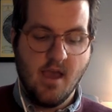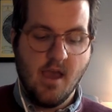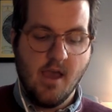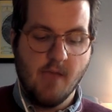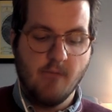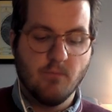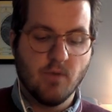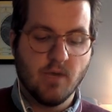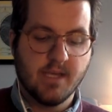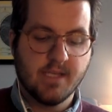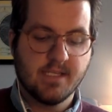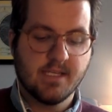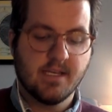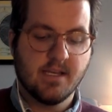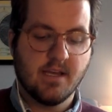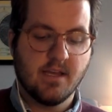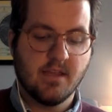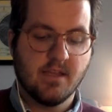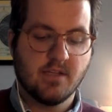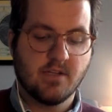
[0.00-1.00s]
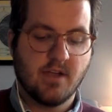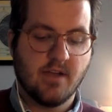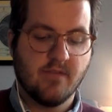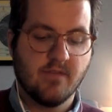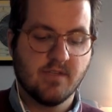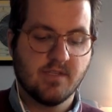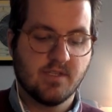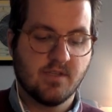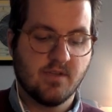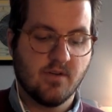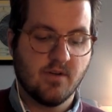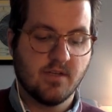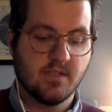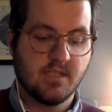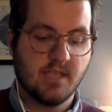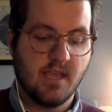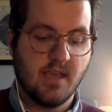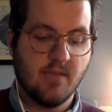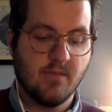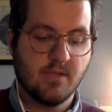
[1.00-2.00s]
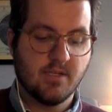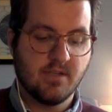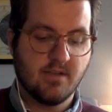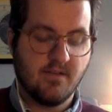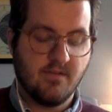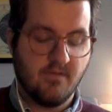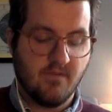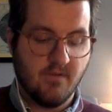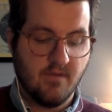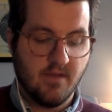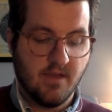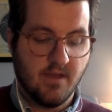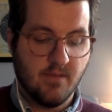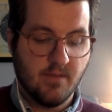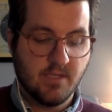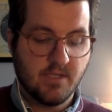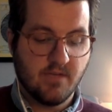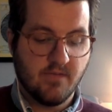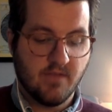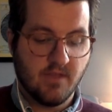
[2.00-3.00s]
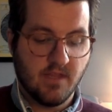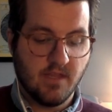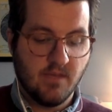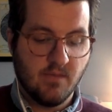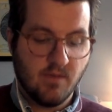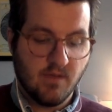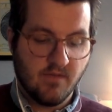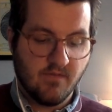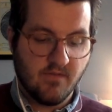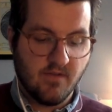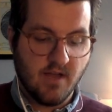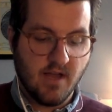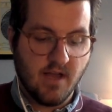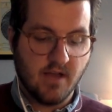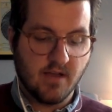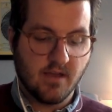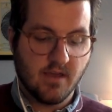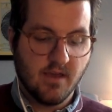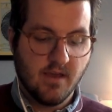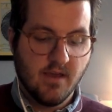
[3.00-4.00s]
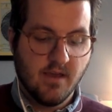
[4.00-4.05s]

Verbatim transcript: Emblazoned on the driver's door is the image of, image of a leaping frog,